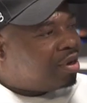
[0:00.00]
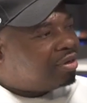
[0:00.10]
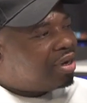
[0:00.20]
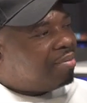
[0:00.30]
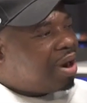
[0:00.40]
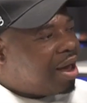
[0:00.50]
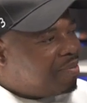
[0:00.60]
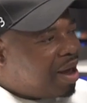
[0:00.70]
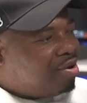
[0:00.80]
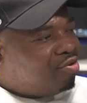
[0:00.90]
So I'm like,
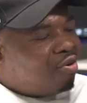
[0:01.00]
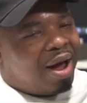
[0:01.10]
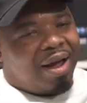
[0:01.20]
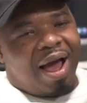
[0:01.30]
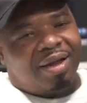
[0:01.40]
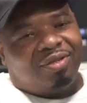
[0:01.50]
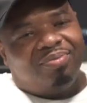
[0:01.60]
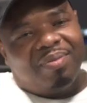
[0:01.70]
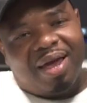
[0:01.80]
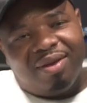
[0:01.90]
man, you know I got you,
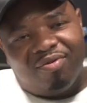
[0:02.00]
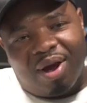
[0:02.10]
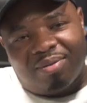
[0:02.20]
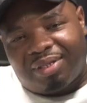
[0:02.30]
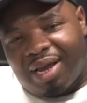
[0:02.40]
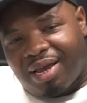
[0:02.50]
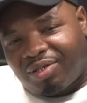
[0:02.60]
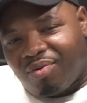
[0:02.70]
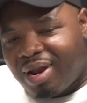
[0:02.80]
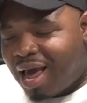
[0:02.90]
man. You know what I'm saying?
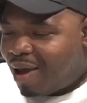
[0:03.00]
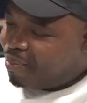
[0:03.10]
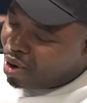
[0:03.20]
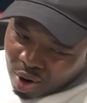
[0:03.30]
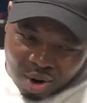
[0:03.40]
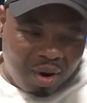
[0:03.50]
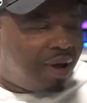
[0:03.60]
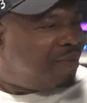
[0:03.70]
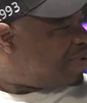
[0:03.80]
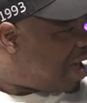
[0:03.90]
So he's like, boy,
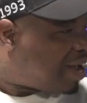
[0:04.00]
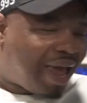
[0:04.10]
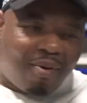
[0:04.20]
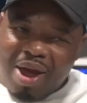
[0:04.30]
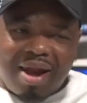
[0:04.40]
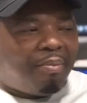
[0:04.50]
I can't wait.